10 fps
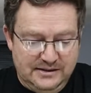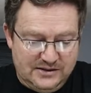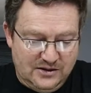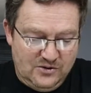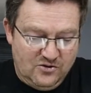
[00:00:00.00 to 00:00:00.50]

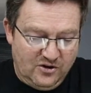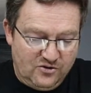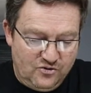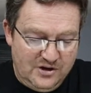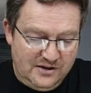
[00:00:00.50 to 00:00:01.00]
So you've got to
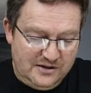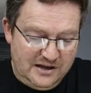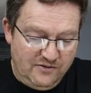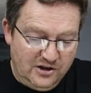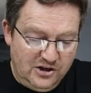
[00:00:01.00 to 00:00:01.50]
treat,
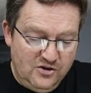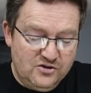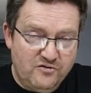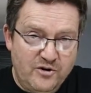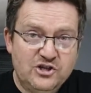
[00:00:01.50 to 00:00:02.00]
if you're going to
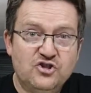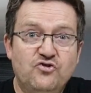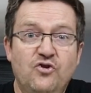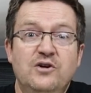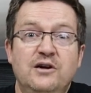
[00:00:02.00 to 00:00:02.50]
use a very
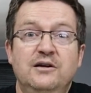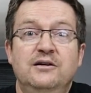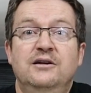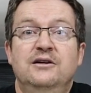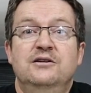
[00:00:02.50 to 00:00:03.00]
strong
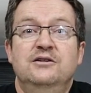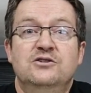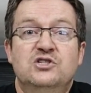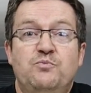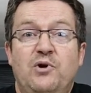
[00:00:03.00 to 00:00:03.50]

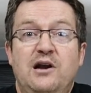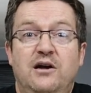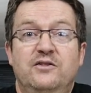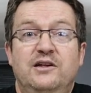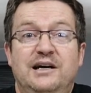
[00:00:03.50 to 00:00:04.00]
spray
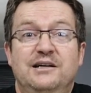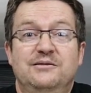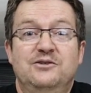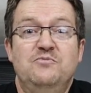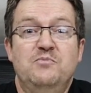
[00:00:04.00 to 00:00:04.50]
like
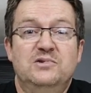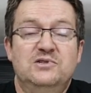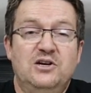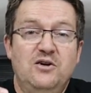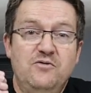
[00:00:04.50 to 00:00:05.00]
that, you
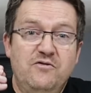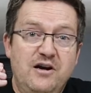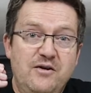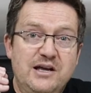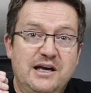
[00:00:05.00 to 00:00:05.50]
must go
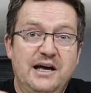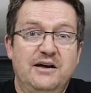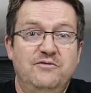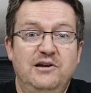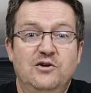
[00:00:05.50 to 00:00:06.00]
very
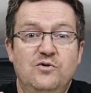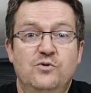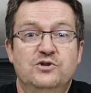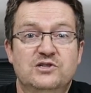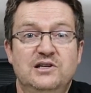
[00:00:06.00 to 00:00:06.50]
carefully and
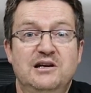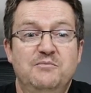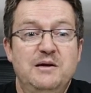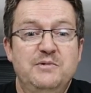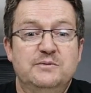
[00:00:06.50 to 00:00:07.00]
cautiously, and
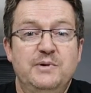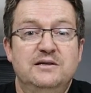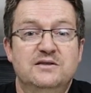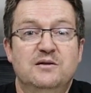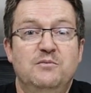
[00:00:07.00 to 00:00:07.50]
maybe speak
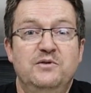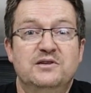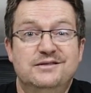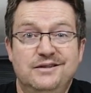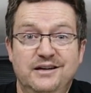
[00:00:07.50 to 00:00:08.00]
to someone
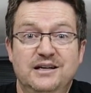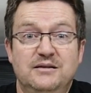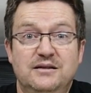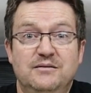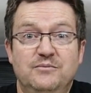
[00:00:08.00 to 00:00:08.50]
that's done
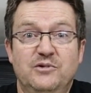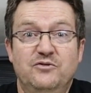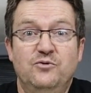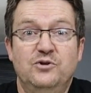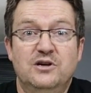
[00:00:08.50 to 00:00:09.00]
it
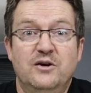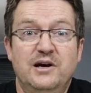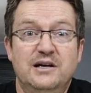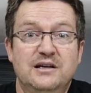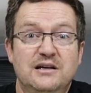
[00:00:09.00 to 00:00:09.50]
before you go
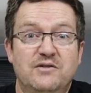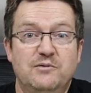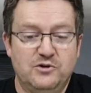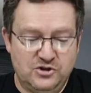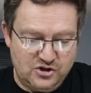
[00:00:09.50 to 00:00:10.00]
ahead and give
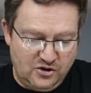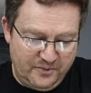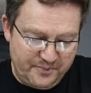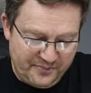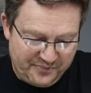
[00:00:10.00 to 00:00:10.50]
that one a shot.